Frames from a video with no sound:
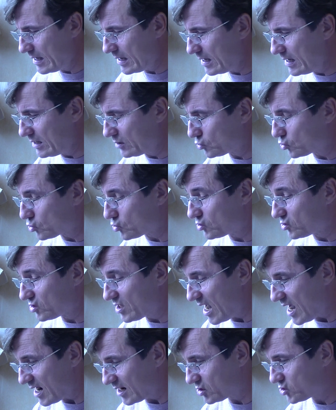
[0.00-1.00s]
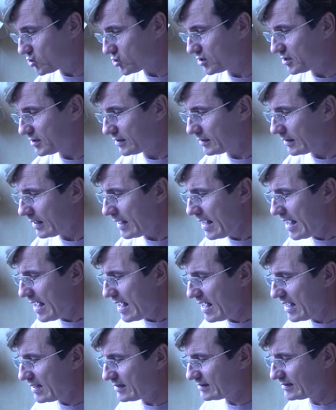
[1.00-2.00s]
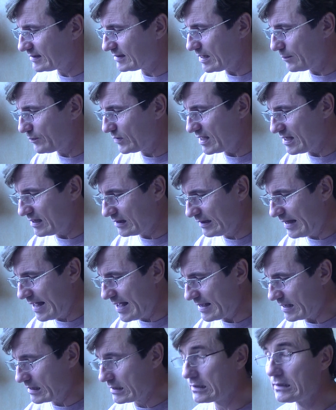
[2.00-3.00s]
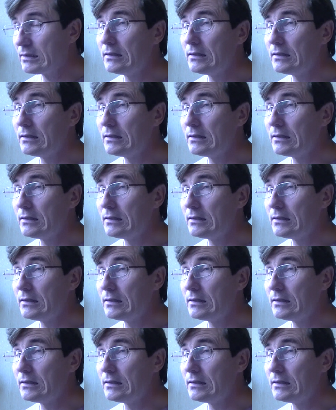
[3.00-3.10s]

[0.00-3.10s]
introduction, as something like